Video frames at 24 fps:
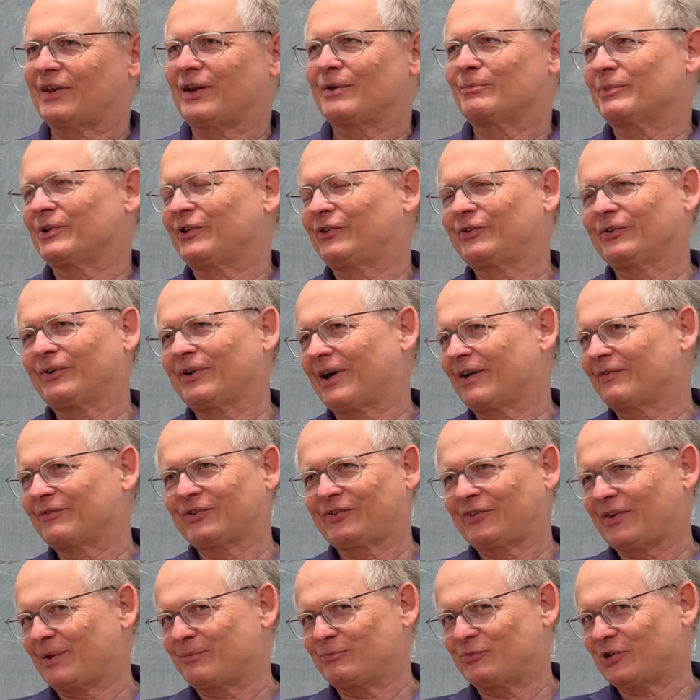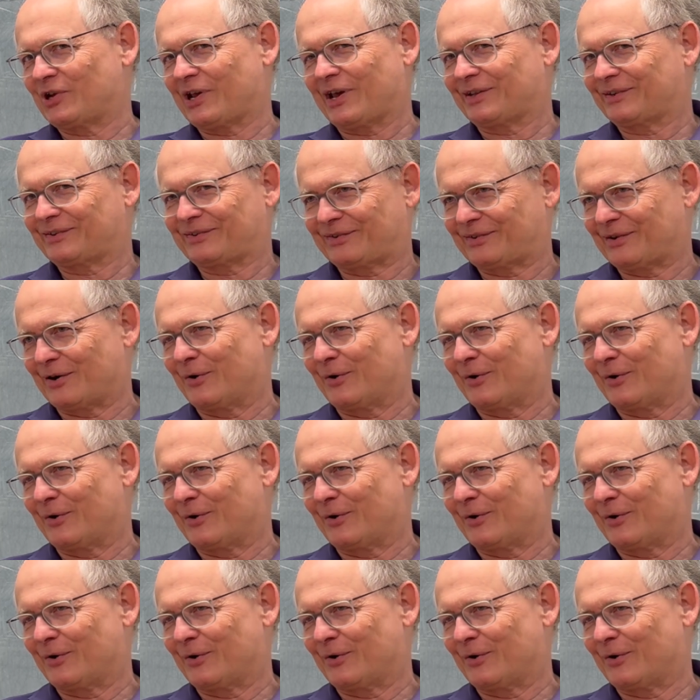and we still have the same jets.